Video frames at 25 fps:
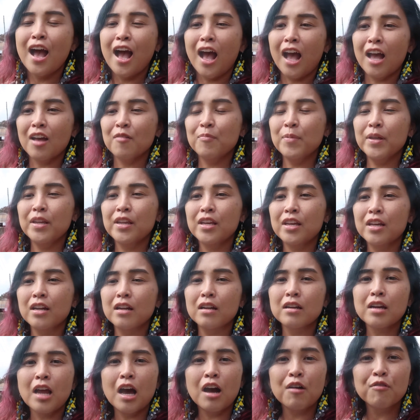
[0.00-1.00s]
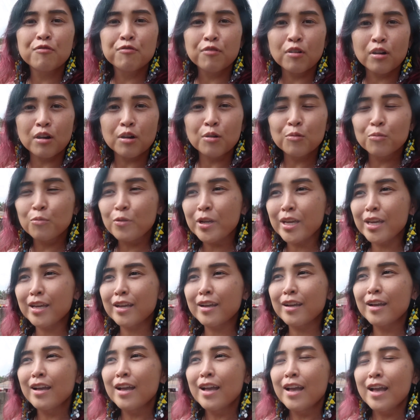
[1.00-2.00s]
I've been here now for a week
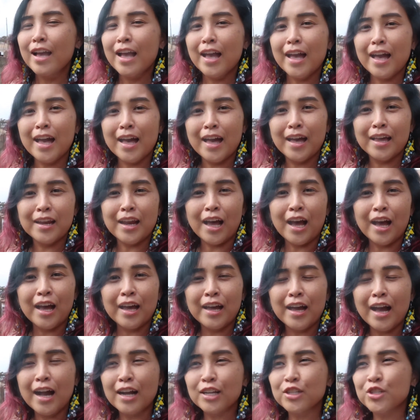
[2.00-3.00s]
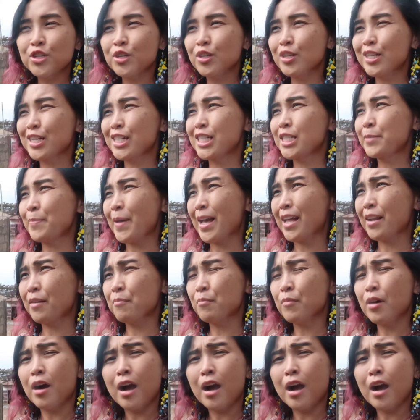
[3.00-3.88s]
and I actually spent